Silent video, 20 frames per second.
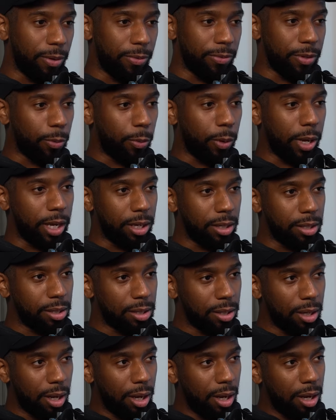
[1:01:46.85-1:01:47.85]
lifting
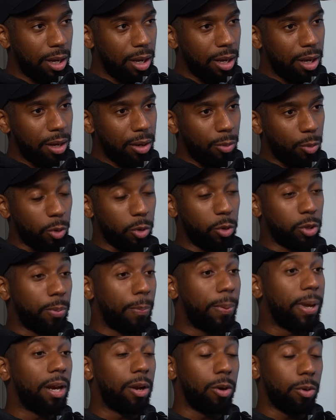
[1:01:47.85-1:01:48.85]
weights or
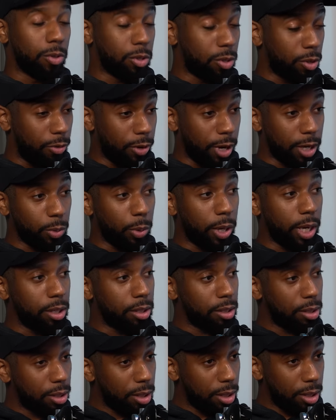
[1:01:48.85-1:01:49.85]
using pillows, sorry, as
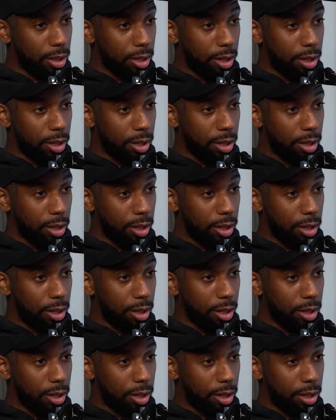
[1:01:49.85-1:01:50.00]
weights.